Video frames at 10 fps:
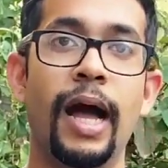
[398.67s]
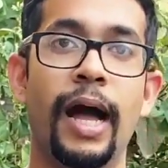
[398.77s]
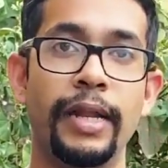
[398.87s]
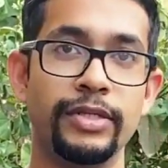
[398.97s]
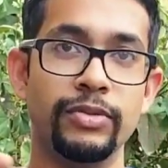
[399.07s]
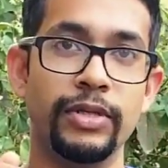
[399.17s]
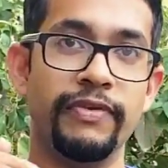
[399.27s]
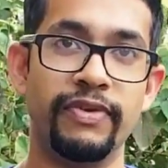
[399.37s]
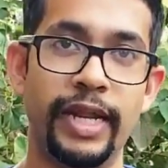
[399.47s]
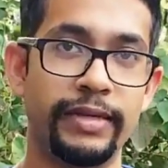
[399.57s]
and you
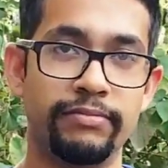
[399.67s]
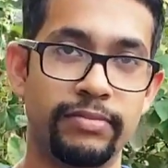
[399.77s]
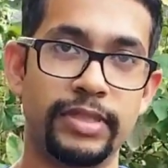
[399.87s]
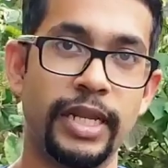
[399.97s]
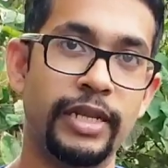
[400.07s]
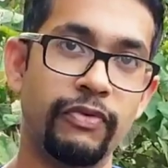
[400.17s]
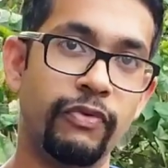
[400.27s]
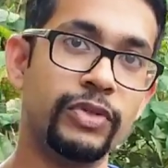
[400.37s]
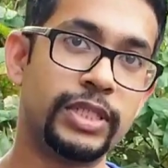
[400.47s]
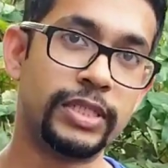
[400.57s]
even like let the
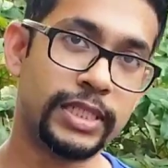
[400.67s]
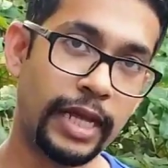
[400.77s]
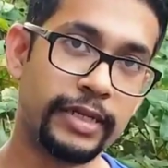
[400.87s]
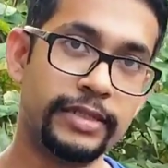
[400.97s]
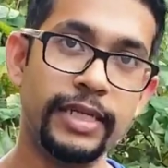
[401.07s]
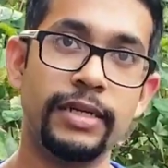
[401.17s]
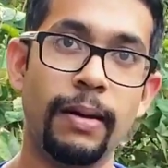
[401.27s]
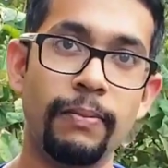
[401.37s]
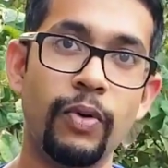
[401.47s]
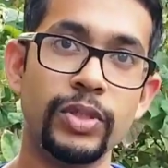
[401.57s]
roots start to
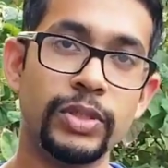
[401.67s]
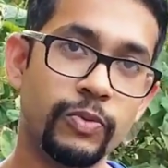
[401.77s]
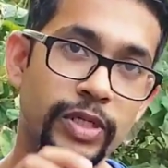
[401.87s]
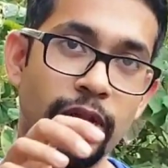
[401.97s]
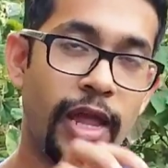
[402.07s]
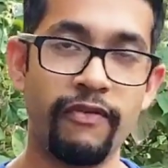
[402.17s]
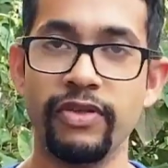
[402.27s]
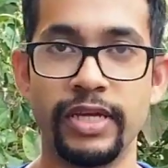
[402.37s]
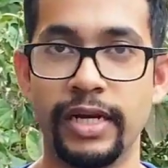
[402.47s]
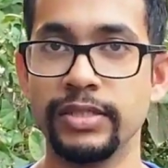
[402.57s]
decompose with
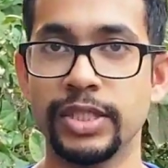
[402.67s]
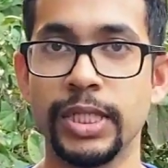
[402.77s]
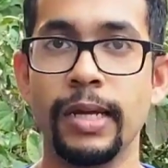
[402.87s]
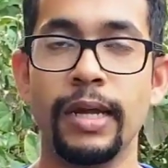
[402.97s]
everything else.